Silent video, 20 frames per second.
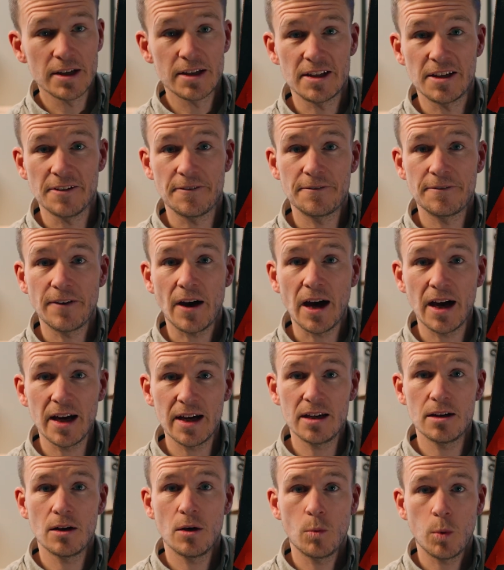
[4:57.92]

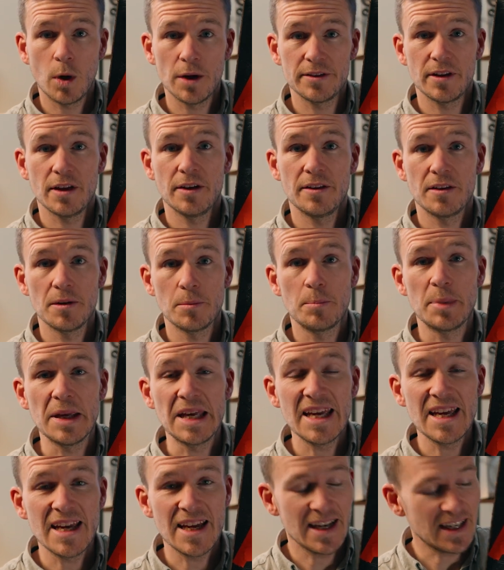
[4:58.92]
define what the
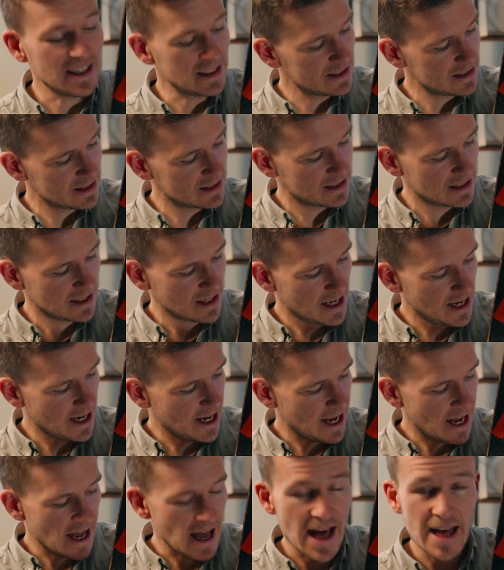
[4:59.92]
B is
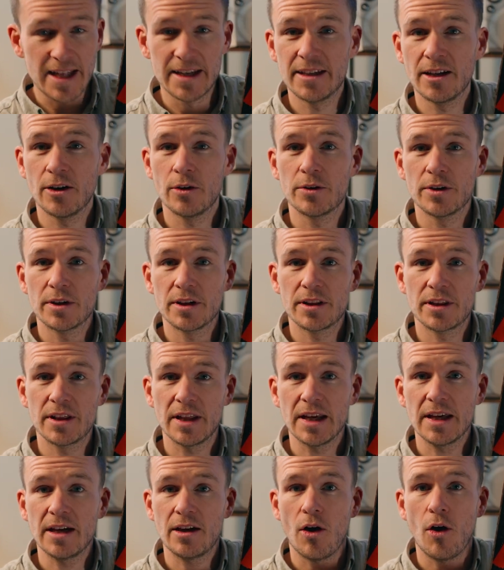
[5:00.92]
and don't think